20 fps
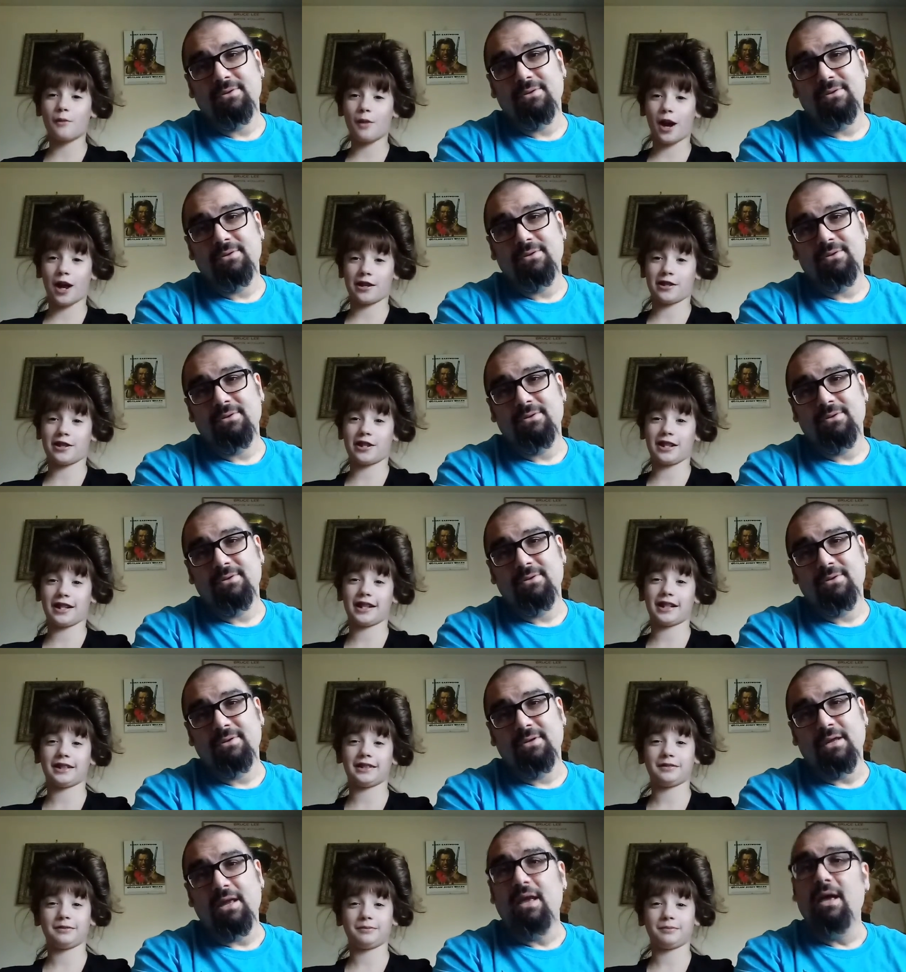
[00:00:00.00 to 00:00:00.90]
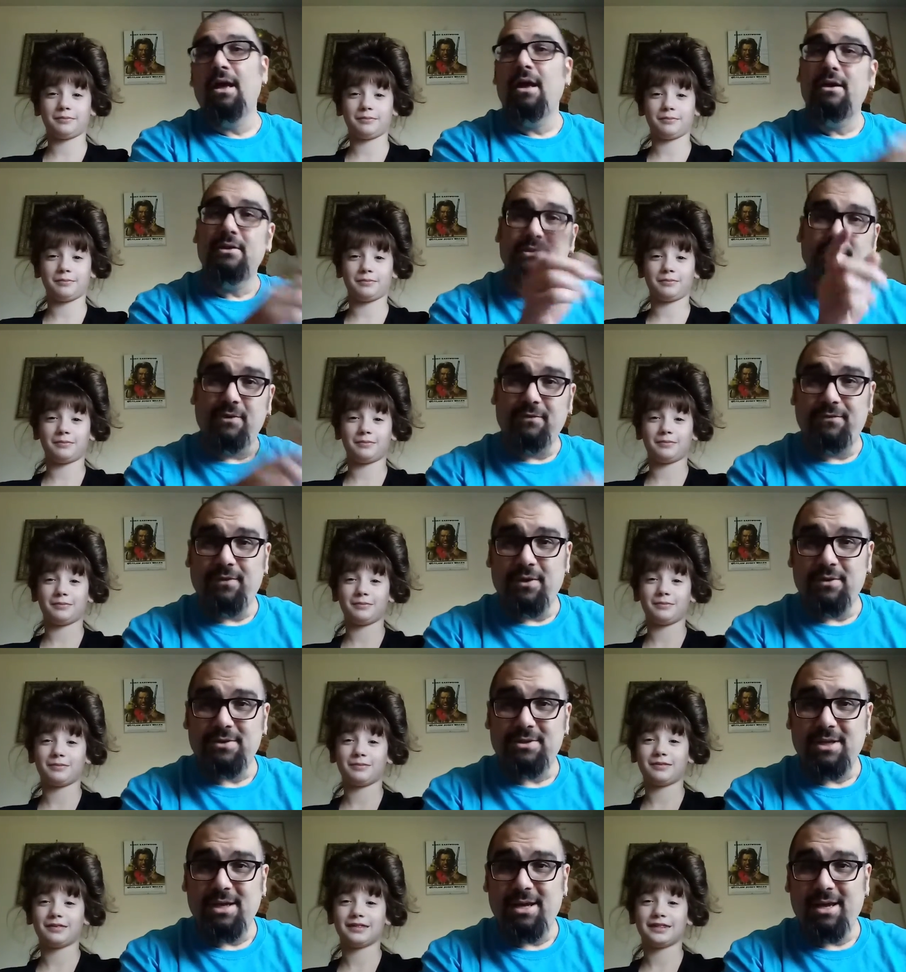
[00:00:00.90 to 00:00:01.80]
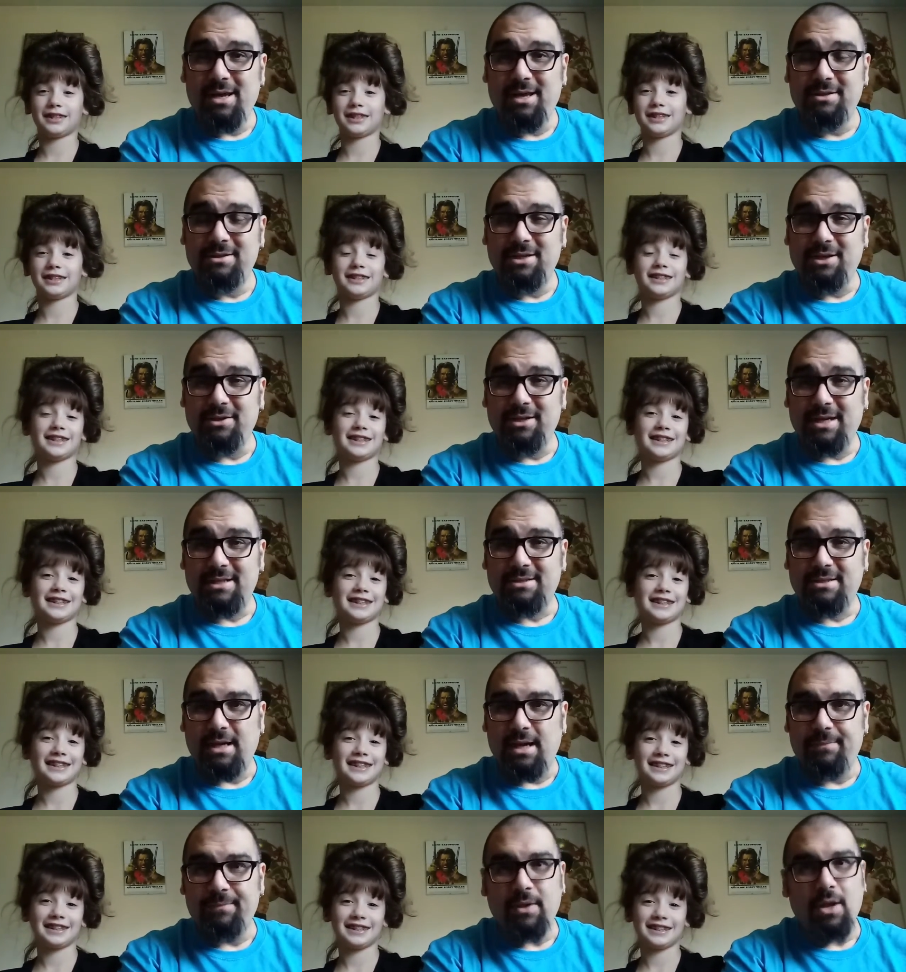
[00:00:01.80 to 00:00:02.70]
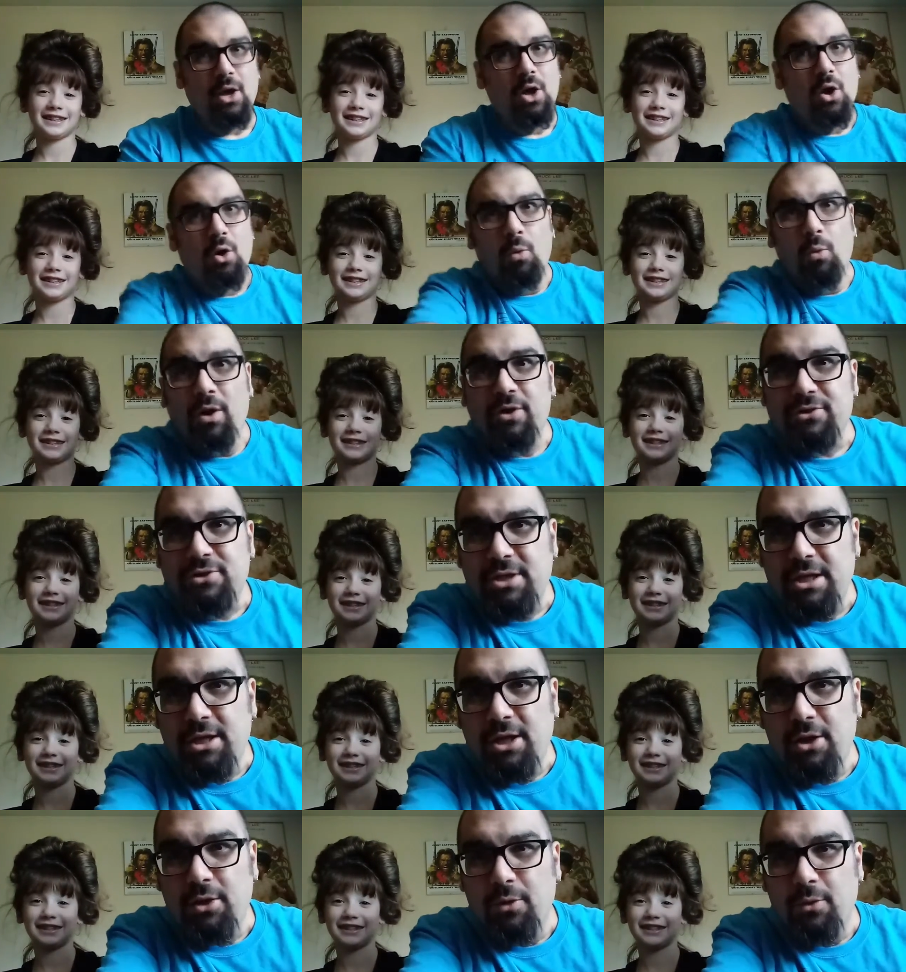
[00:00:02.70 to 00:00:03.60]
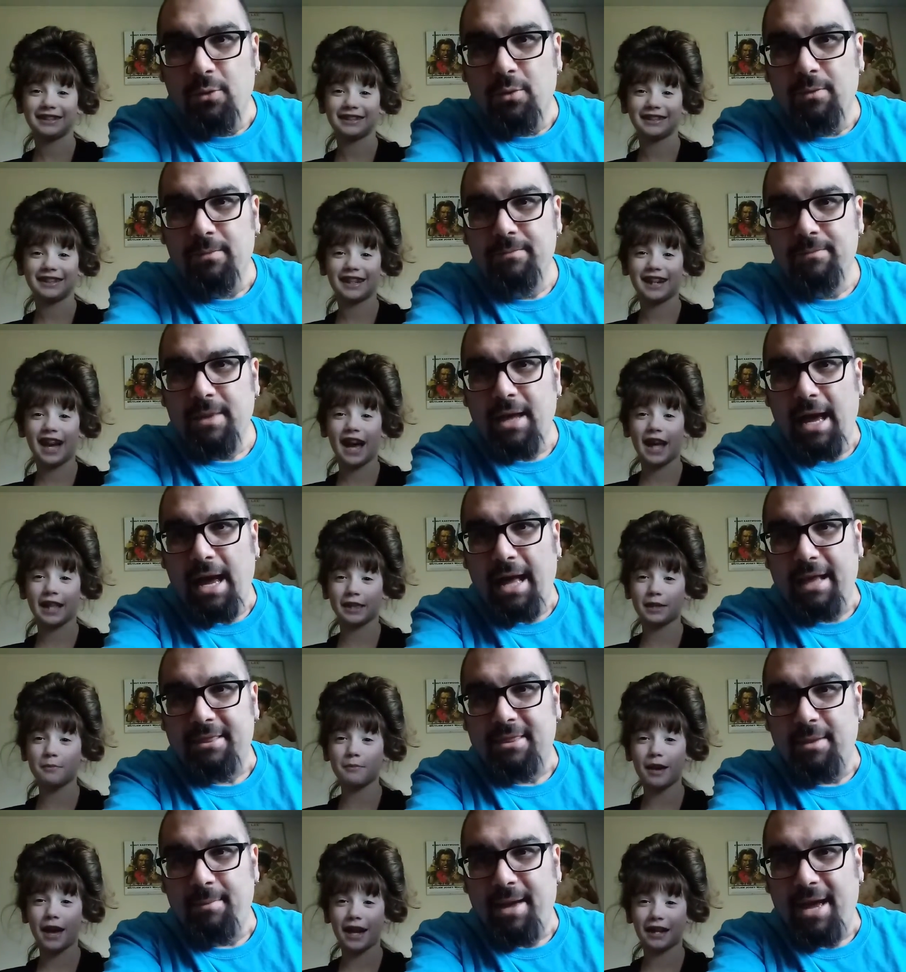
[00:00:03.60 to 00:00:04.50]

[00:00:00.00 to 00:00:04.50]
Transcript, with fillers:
Speaker 1: for watching. So folks, until next time, we'll see you at, at the, the,